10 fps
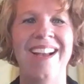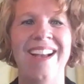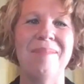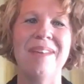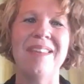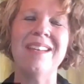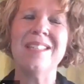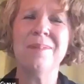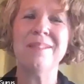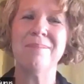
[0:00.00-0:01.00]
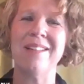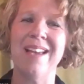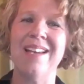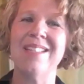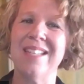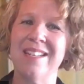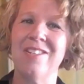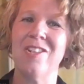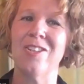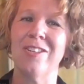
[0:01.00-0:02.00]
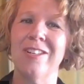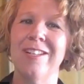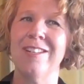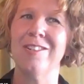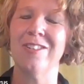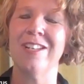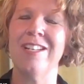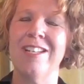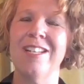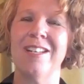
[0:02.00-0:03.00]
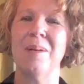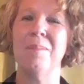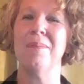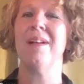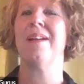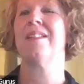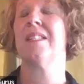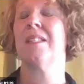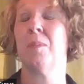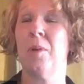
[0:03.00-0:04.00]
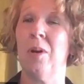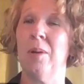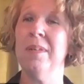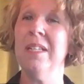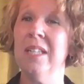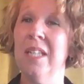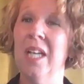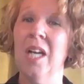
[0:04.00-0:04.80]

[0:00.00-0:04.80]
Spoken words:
And then I spent my last tenure in creating a compliance department